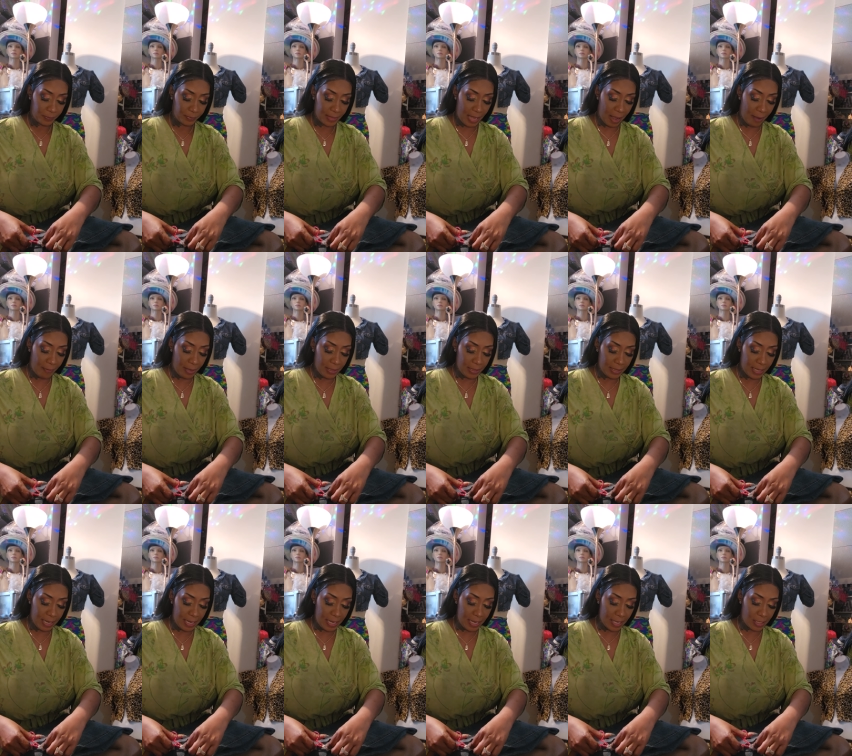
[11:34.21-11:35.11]
That one
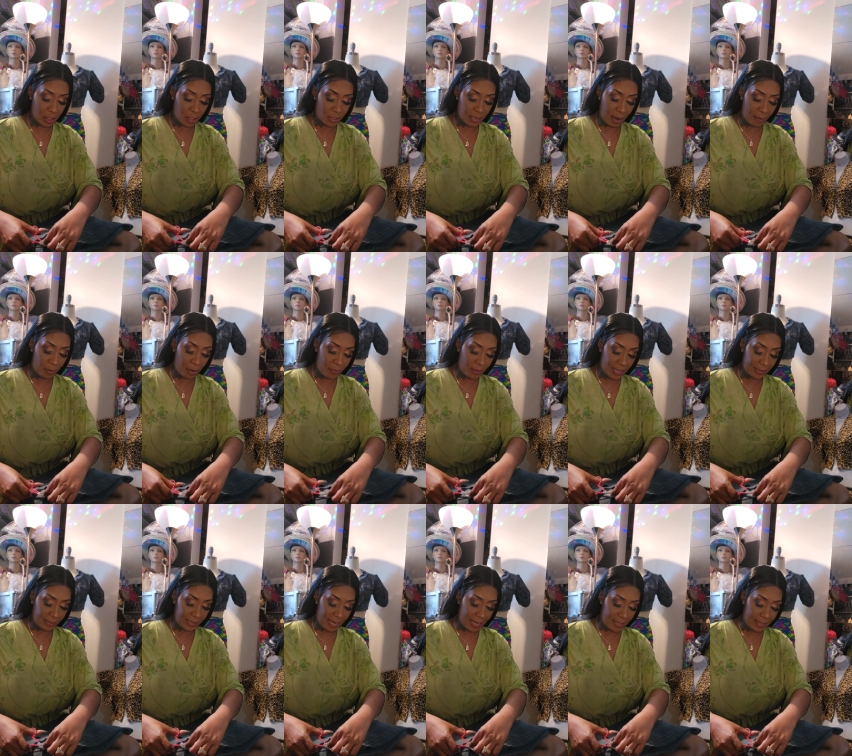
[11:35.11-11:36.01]
is, that one
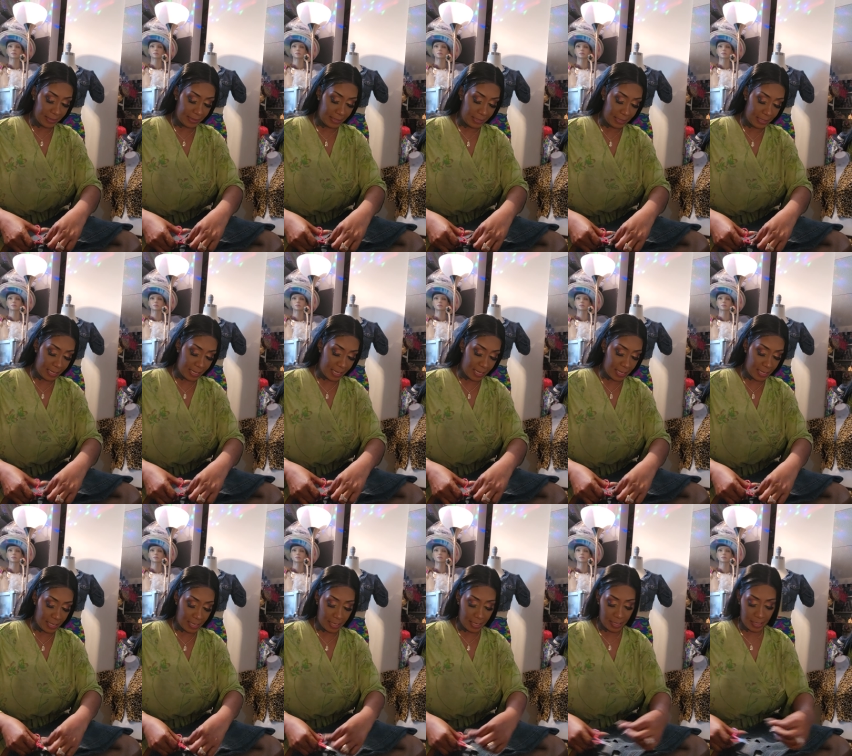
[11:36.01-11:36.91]
right there
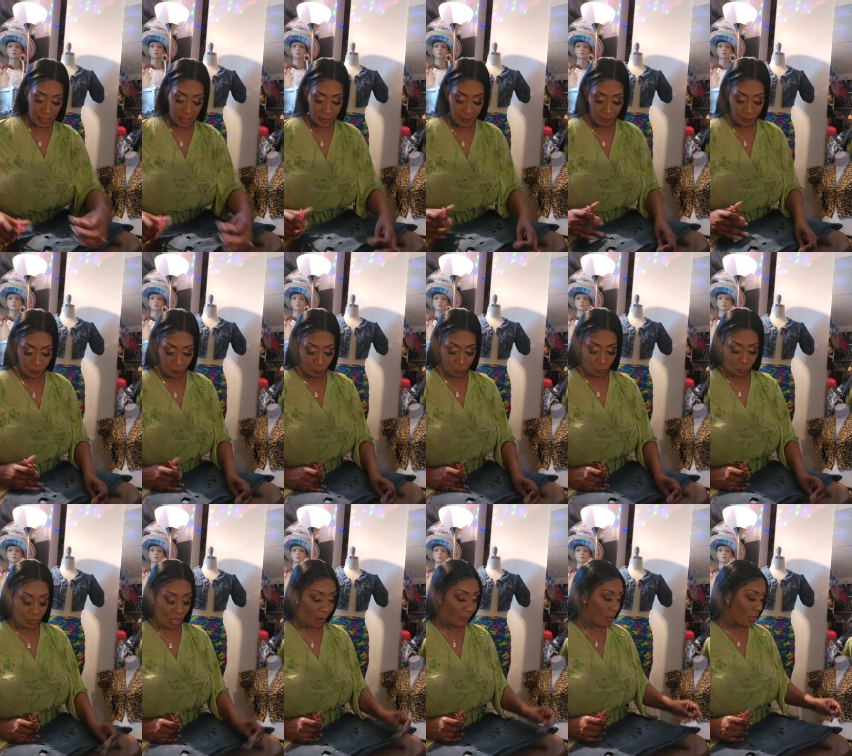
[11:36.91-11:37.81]
is,
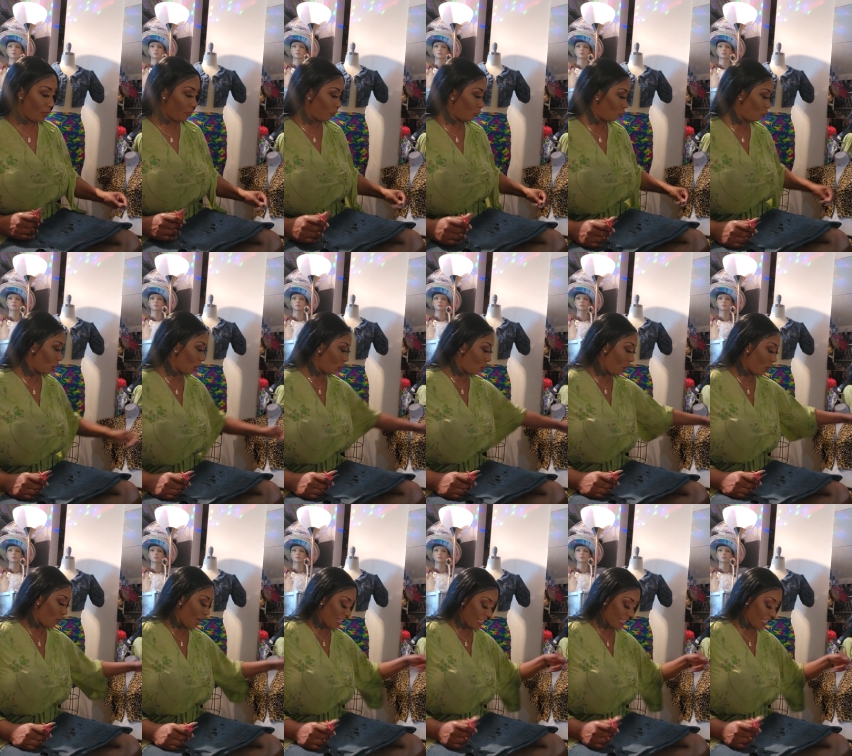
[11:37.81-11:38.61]
that one, this one